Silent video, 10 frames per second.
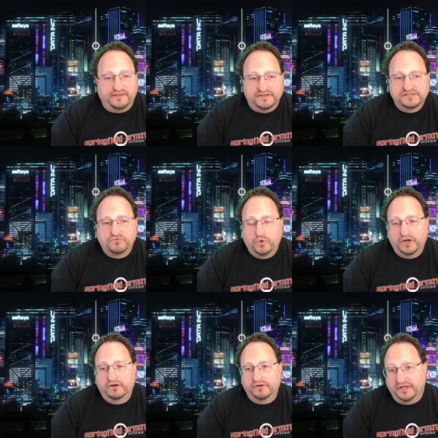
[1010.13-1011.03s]
see, this is
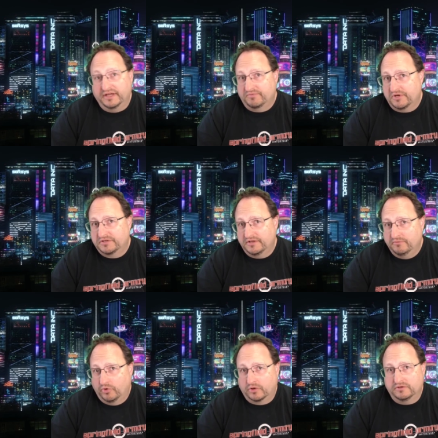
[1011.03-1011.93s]
where you get,
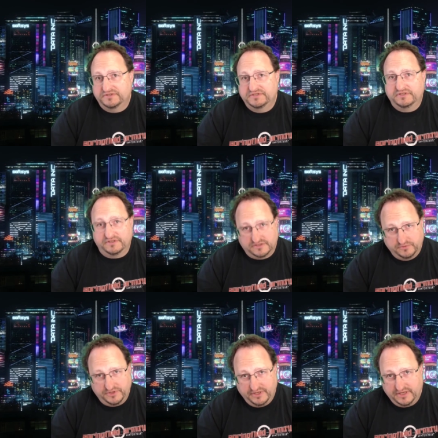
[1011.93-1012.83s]
especially mortals,
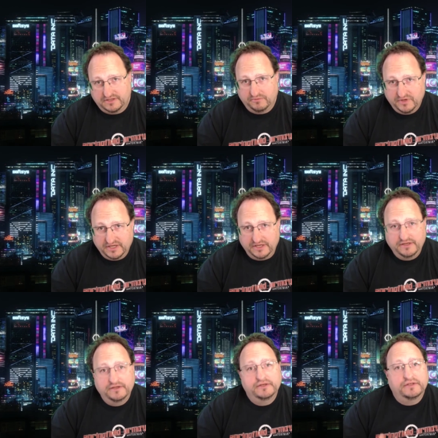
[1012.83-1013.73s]
assuming we got the
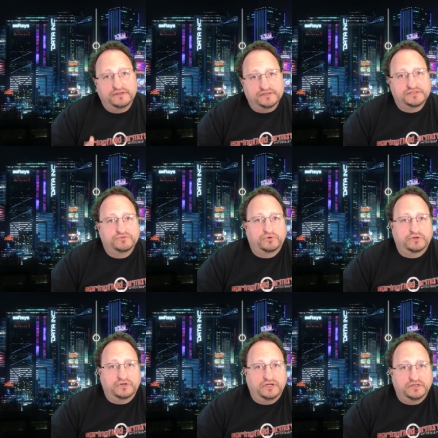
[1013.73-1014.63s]
money, this is
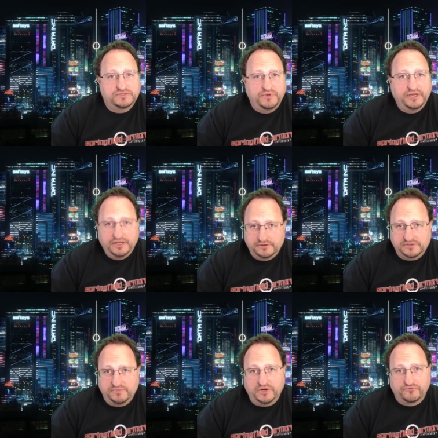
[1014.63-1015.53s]
where uh, speed
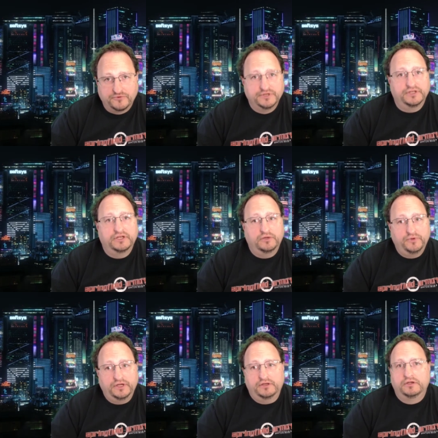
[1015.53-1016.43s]
healers might really
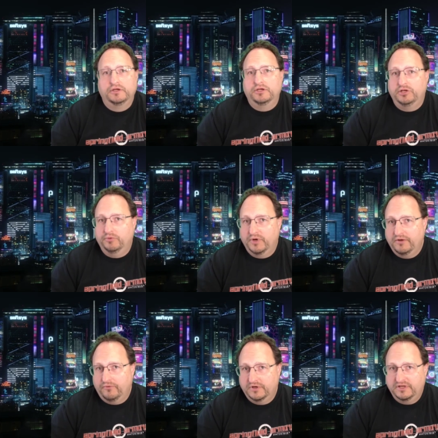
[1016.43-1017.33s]
come in. You
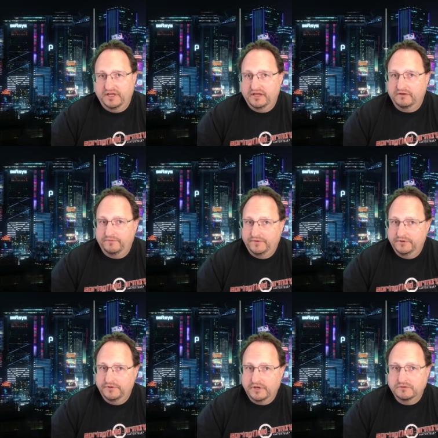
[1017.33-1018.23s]
might want to take a
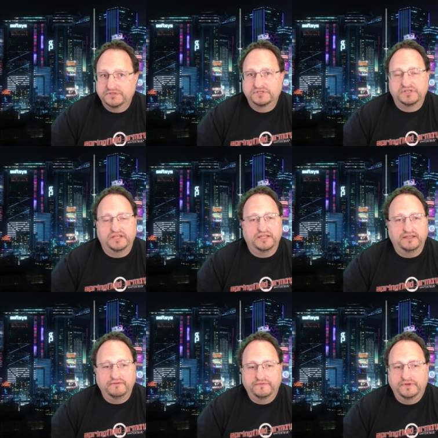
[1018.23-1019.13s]
few doses,
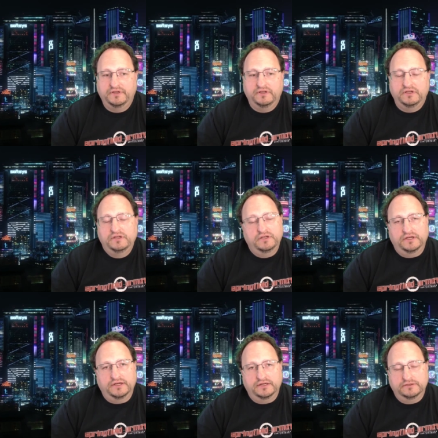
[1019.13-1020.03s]
even
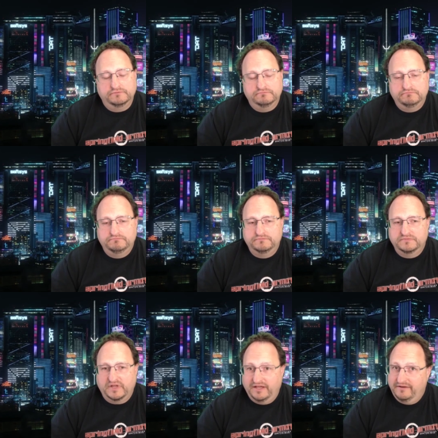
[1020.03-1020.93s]
uh,
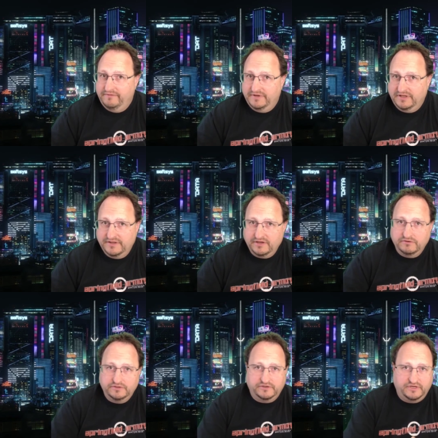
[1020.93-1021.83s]
even
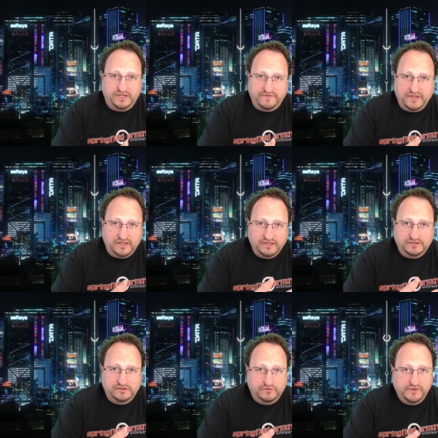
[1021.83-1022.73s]
though you're going to have that
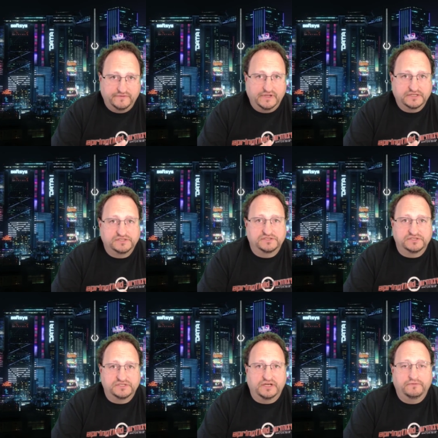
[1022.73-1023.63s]
hit to your
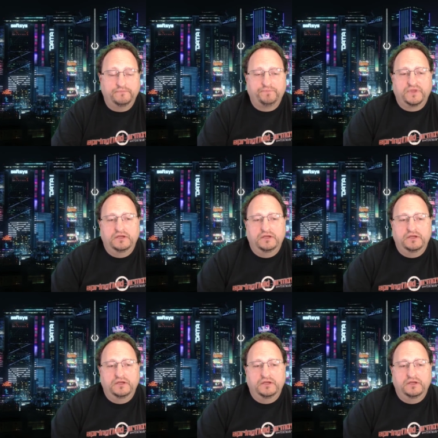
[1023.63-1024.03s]
reflexes and stuff.